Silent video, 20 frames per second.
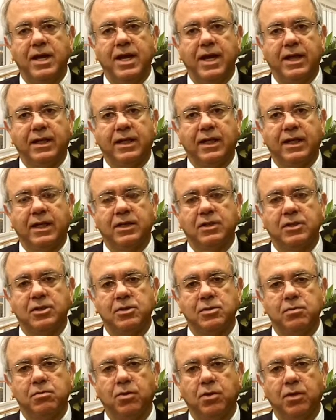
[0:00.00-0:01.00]
acting as
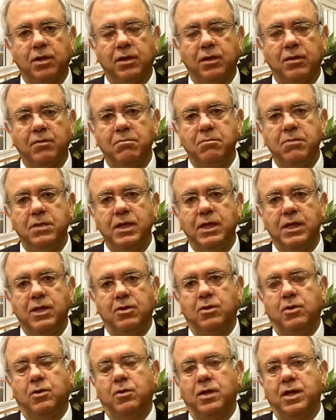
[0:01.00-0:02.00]
a small
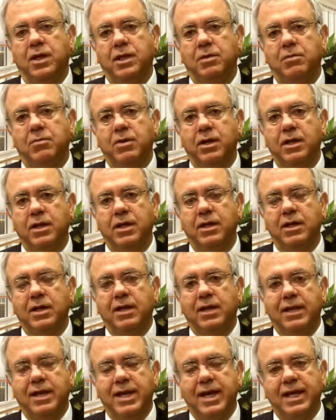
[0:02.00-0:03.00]
mini autoantibody,
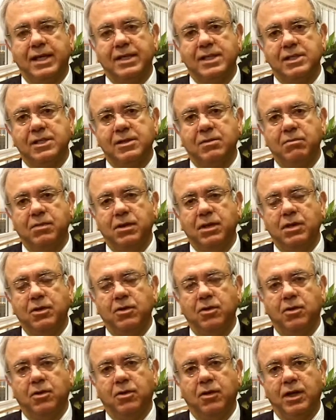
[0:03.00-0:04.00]
and it acts as a
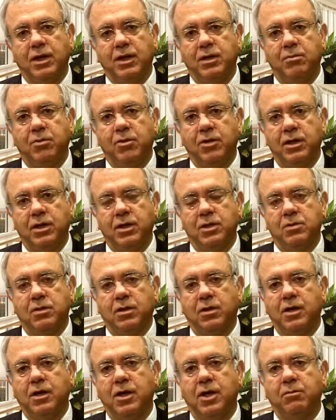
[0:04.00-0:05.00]
mini autoantibody
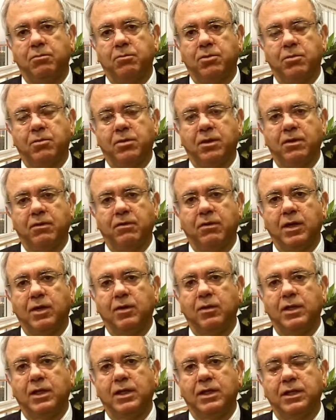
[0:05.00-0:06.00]
to a complement
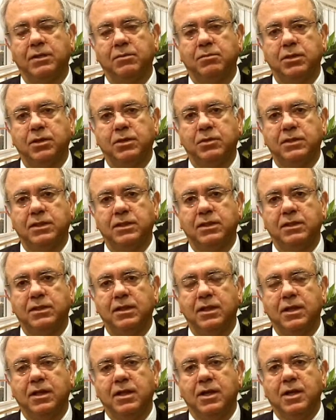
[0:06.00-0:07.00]
regulating protein.